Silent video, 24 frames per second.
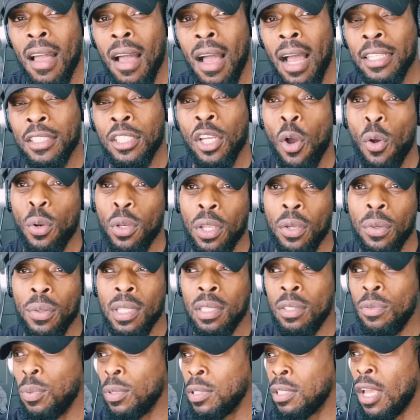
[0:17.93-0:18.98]
I told you
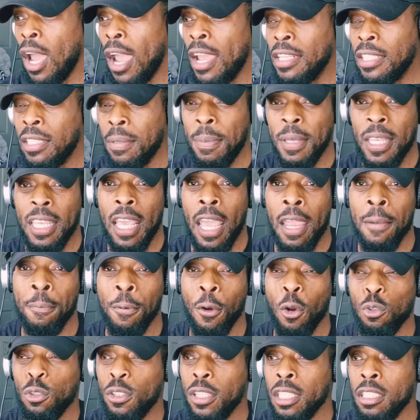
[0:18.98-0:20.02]
this was going to be a
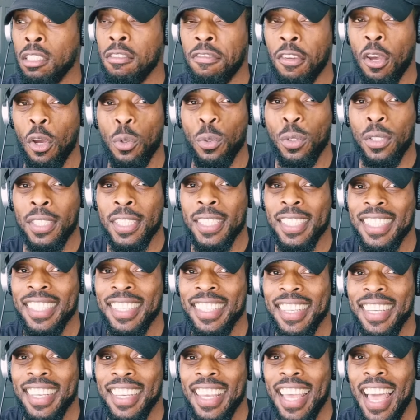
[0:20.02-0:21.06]
protest vote,
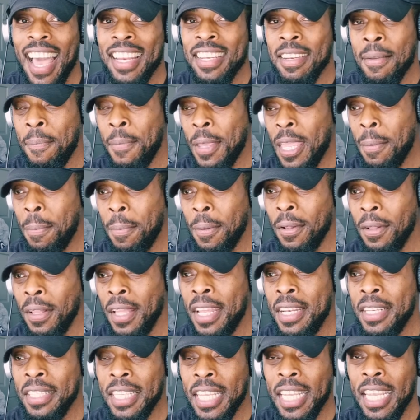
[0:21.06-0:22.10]
and the people
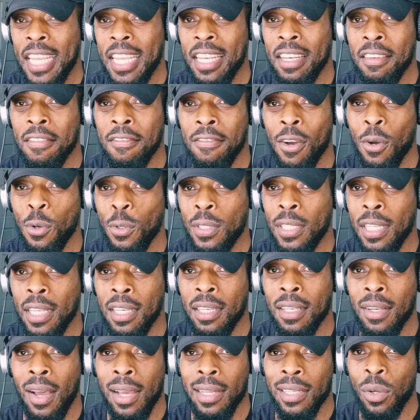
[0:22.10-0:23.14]
indeed
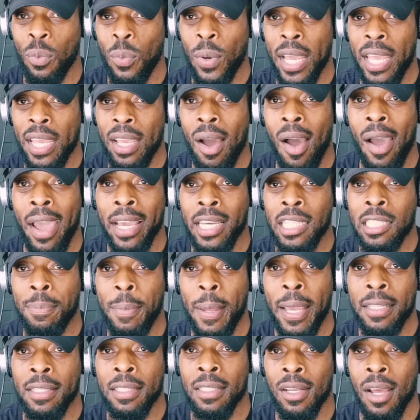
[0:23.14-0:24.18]
voted like the way I
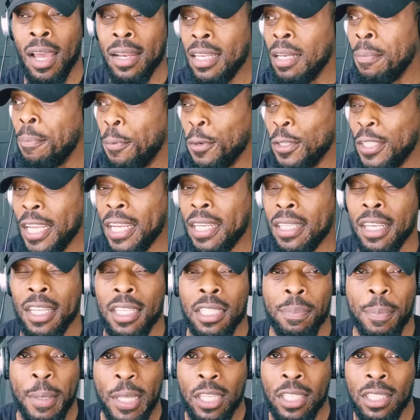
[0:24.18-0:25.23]
expected. And I didn't predict
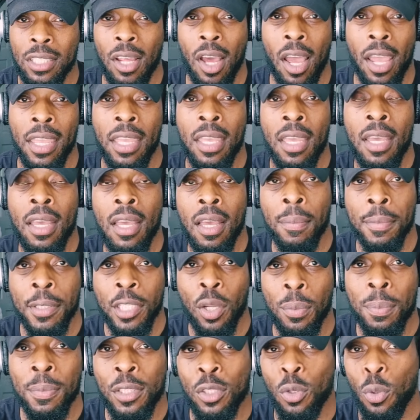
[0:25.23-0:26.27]
this because I am
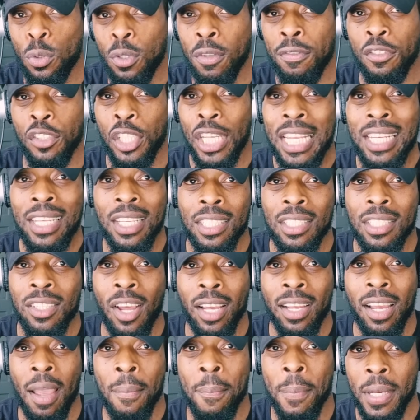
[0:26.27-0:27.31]
some sort of genius,
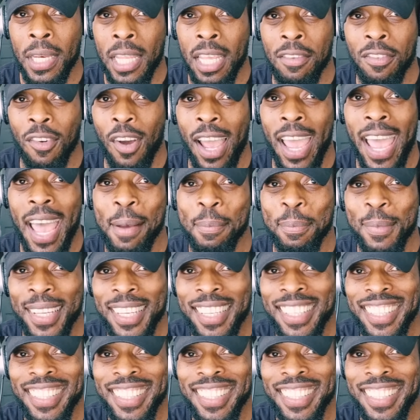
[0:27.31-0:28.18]
like I believe I am.